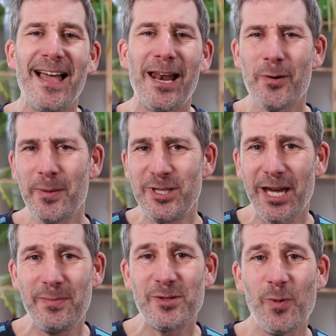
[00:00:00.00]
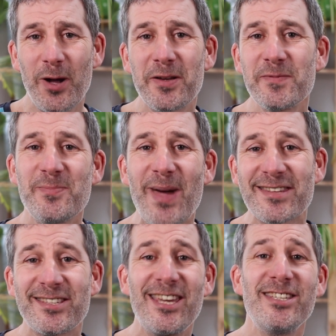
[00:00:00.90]
Hello, I'm James. Welcome to
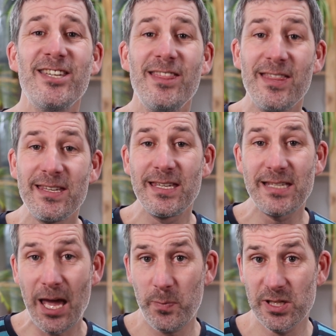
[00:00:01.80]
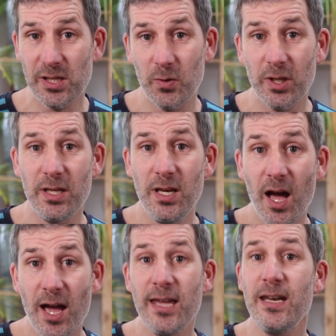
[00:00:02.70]
Maths Kitchen. This is episode
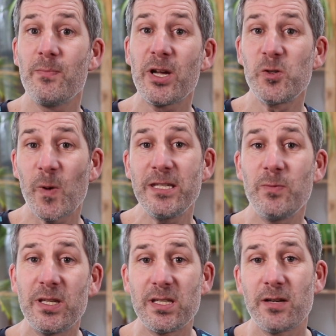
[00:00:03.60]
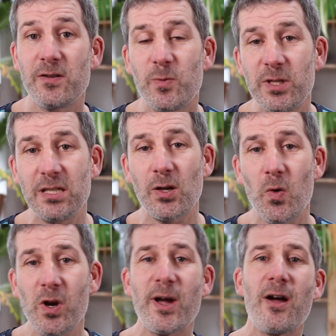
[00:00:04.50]
9 in my 20-week series, which is
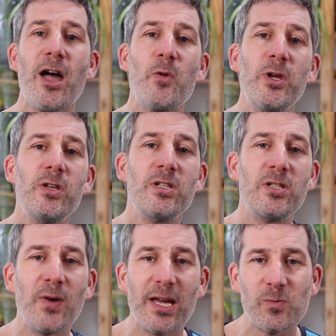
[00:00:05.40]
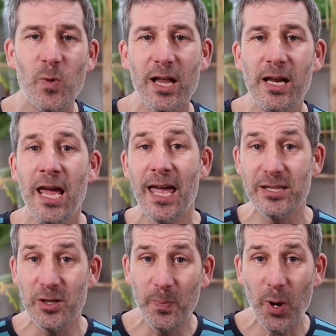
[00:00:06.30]
all about helping you to do as well
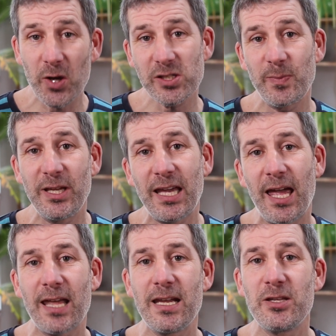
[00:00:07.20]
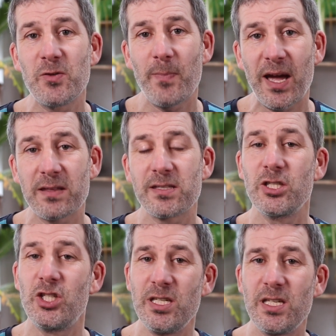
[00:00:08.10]
as you possibly can in your Maths
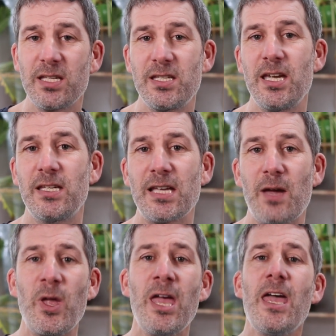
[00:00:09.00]
GCSE exam.